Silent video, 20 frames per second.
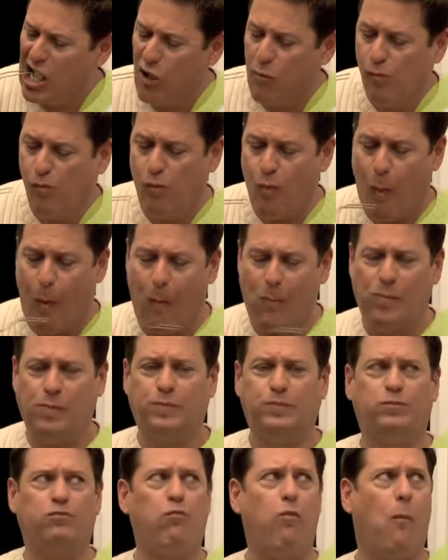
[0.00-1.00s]
This is
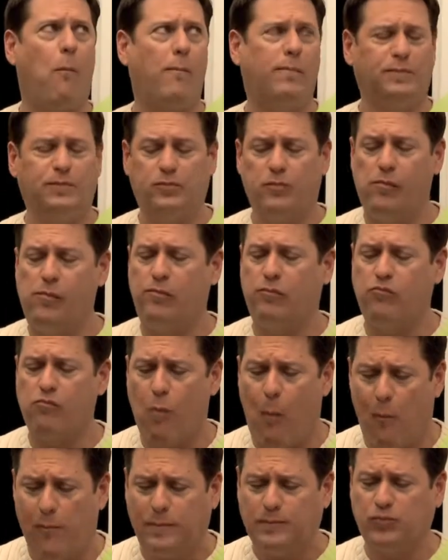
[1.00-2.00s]
so simple. This is
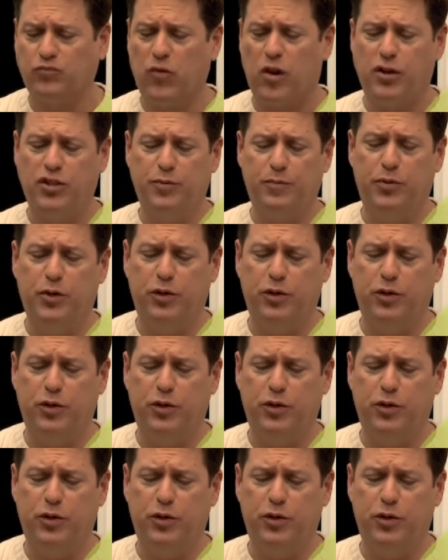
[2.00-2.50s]
a party for